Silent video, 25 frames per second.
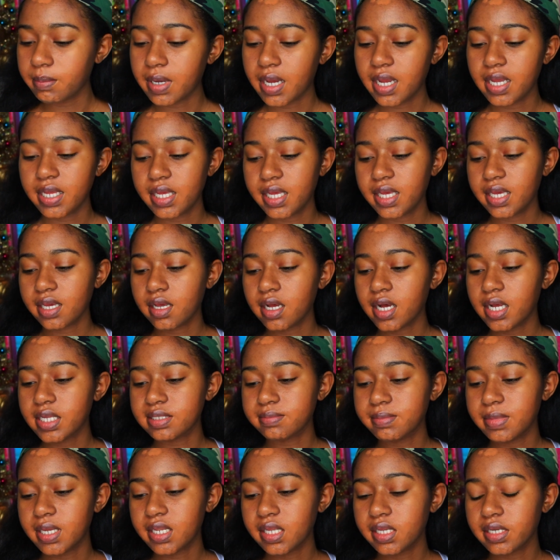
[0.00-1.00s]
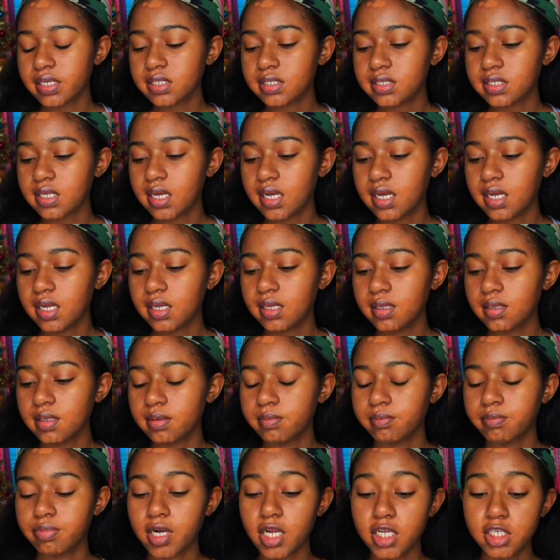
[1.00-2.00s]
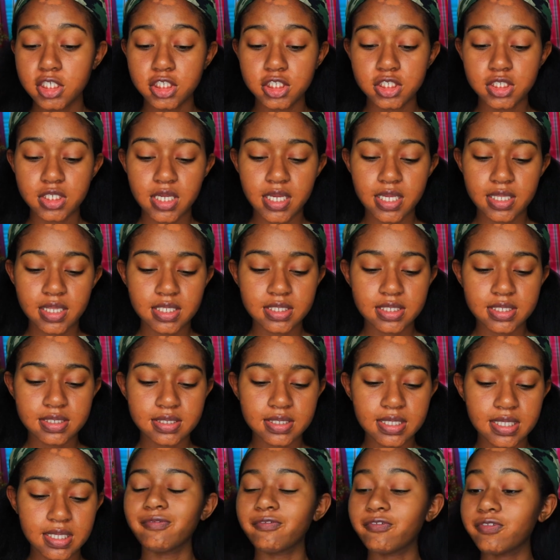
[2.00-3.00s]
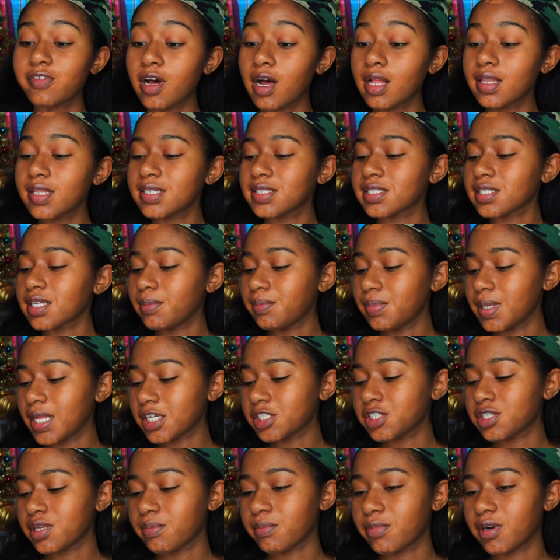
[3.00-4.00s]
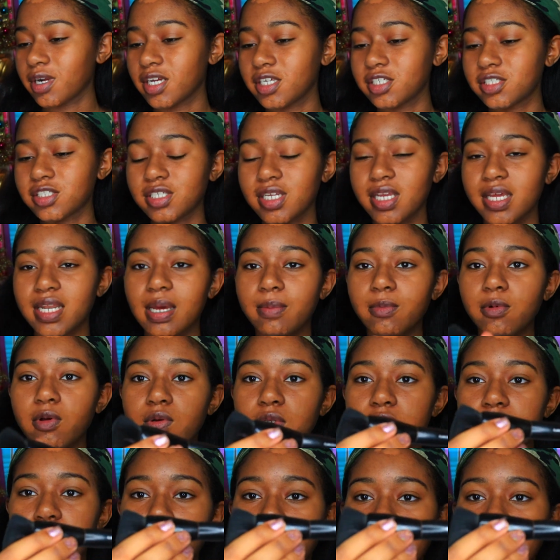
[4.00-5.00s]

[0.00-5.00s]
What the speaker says: my IT Cosmetics brush, and this is the Flawless Complexion brush, and I'm going to